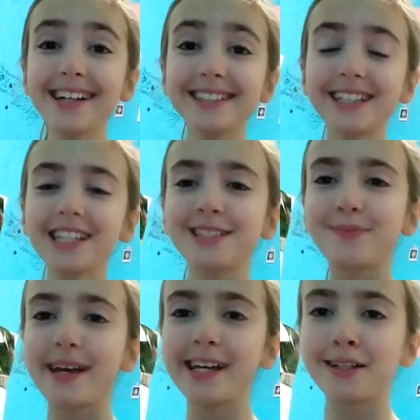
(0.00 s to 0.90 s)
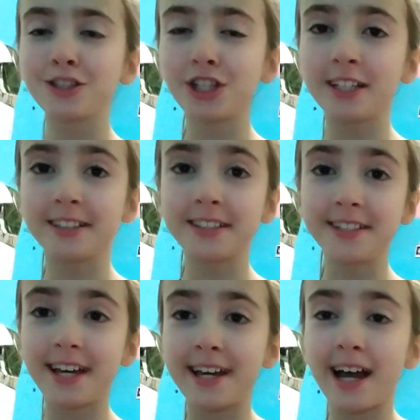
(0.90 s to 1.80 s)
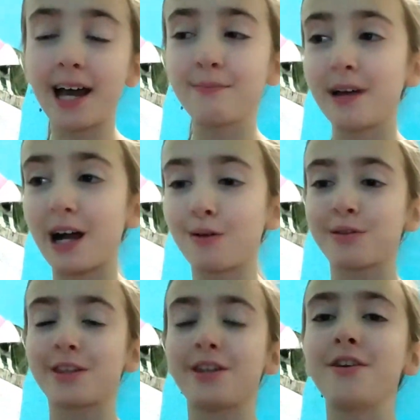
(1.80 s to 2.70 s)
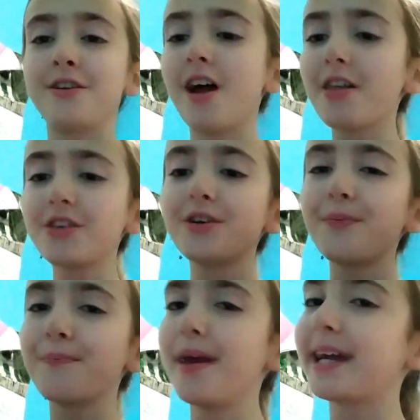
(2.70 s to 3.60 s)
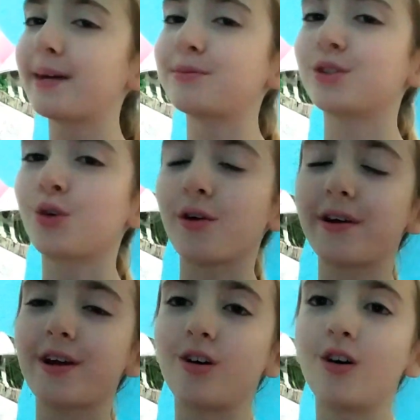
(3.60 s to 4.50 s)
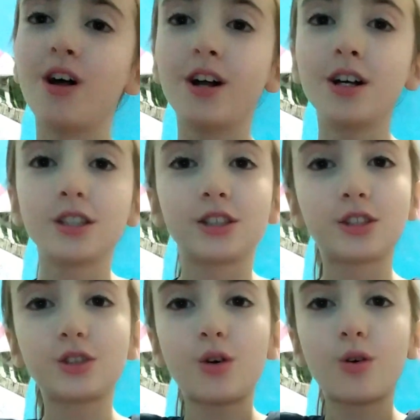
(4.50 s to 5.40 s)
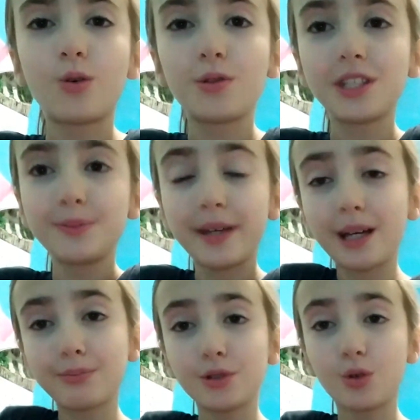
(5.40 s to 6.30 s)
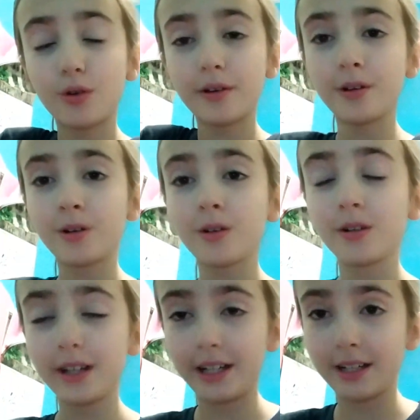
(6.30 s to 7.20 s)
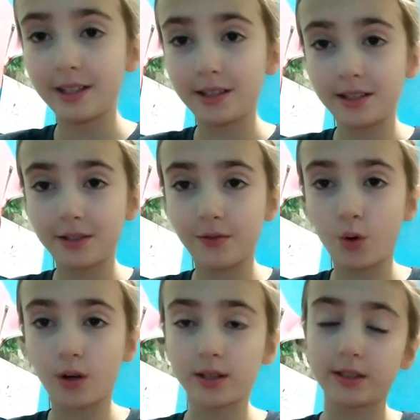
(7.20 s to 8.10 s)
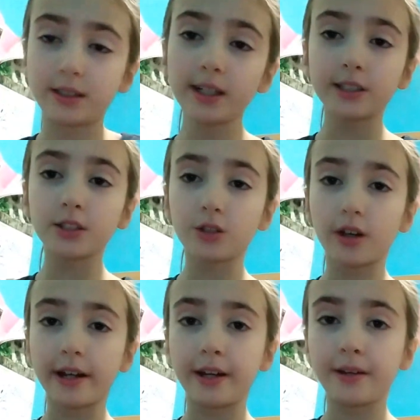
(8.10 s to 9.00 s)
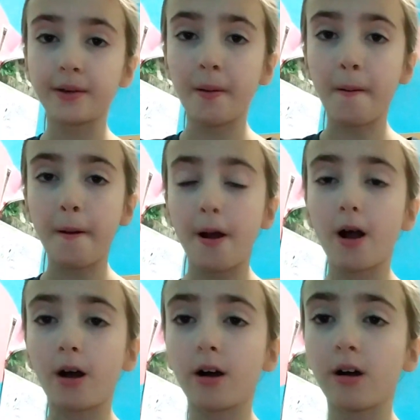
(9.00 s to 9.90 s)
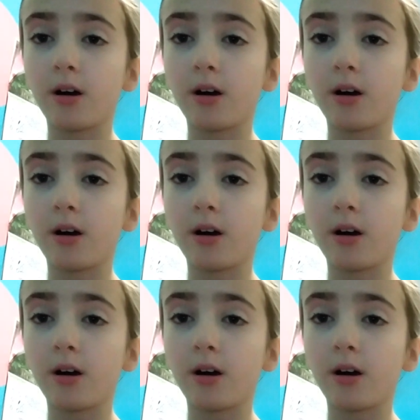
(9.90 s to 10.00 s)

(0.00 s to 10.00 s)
guys, it's Paige, and today I'm back with another makeup tutorial. So this makeup tutorial is for 6th grade. I